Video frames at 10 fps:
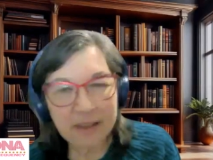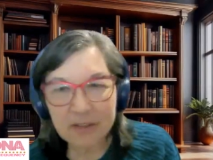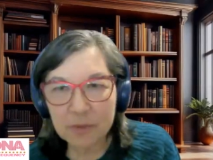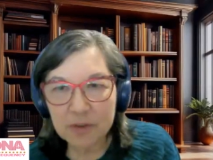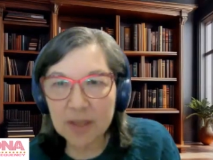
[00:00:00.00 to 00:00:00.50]
it's
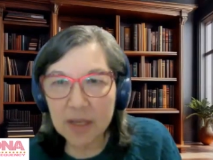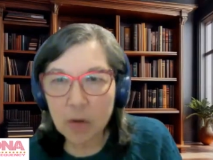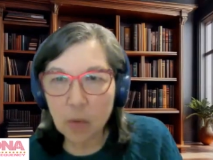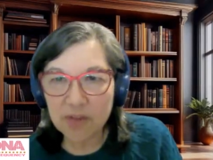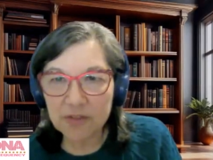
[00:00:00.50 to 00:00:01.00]
not so much that
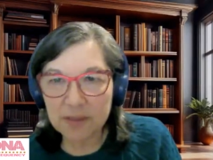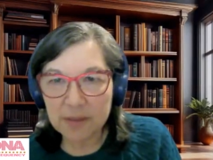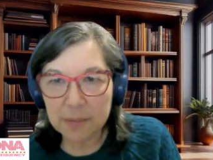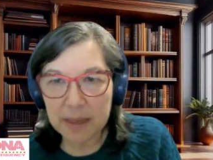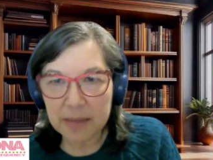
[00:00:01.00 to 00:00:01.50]
I
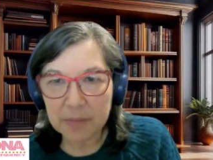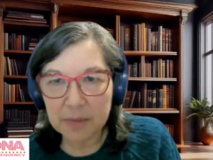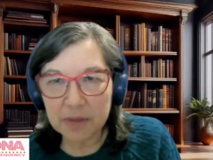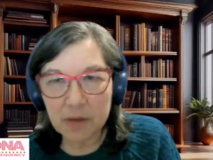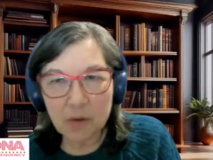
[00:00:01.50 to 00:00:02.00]
question the path,
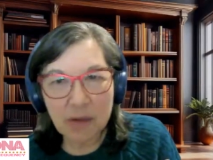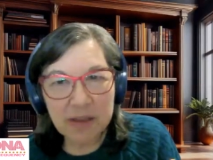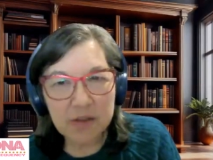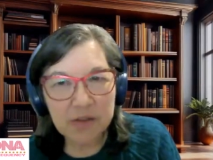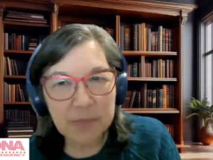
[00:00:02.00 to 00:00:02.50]
but you know
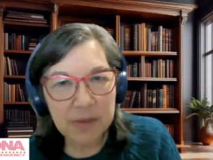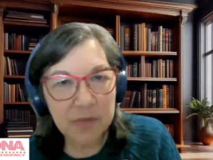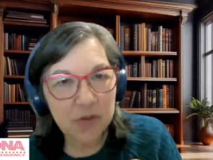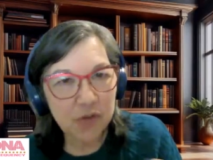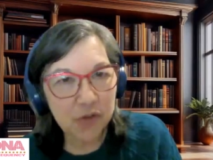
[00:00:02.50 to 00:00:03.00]
how you
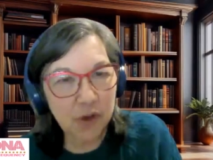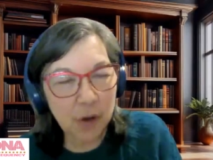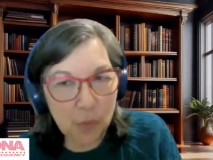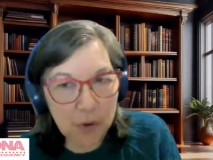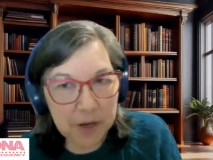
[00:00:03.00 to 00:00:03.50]
sometimes you
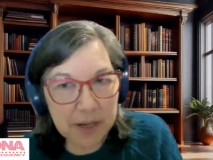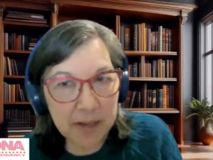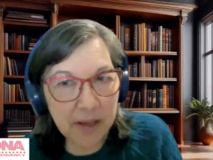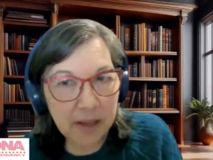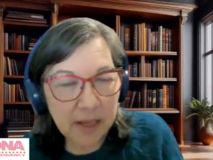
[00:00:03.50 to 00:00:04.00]
start
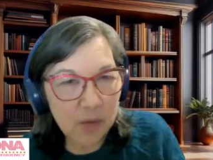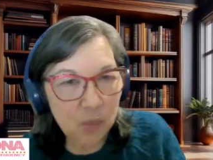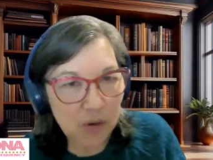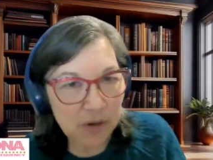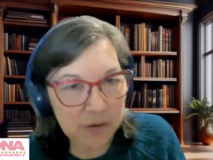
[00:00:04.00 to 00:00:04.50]
working
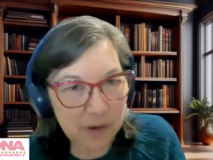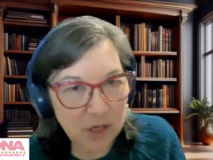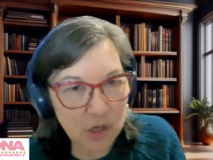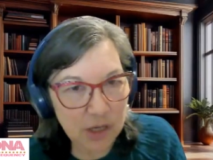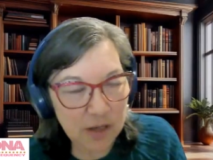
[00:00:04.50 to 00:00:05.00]
in one
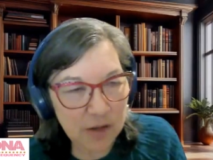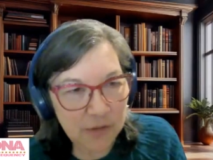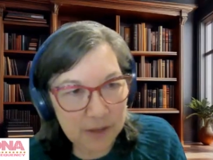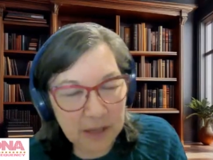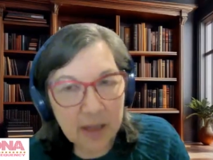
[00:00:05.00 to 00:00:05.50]
direction and
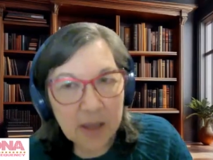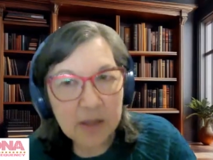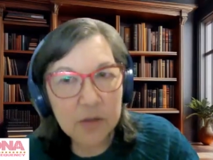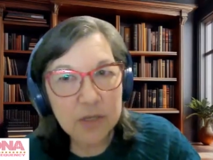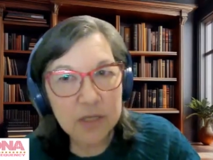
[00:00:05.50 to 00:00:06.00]
you feel like
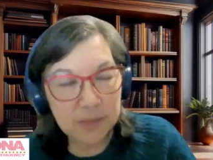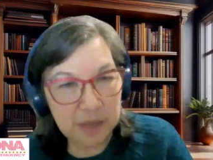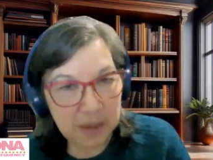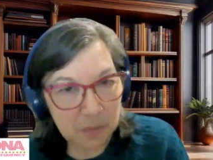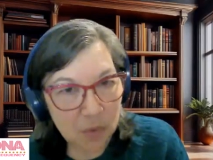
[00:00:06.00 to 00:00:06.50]
there's
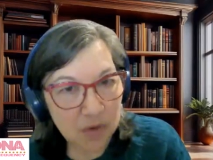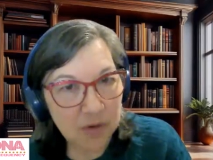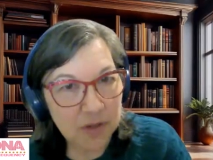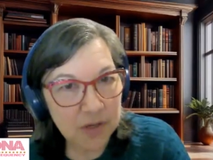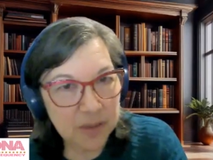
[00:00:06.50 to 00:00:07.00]
something more,